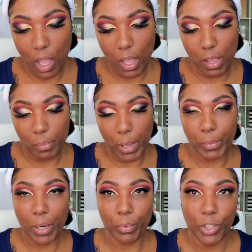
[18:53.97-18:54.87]
um,
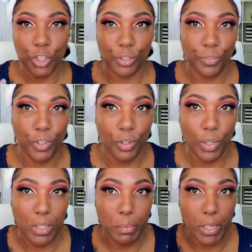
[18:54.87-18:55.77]
I'm not really sure if you're
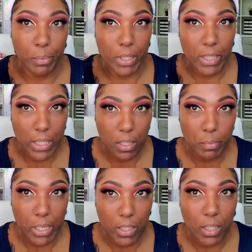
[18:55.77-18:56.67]
going to be able to see the
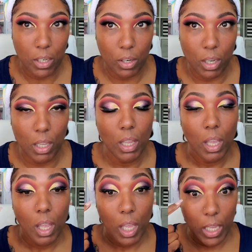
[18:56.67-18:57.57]
mascara
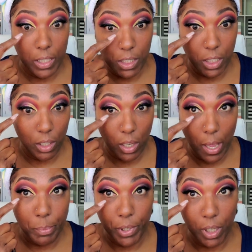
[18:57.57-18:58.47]
until
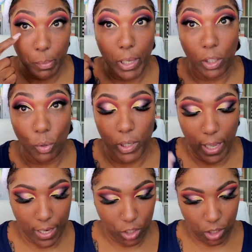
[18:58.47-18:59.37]
I put it on my lower
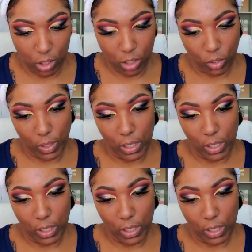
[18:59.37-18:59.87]
lashes. So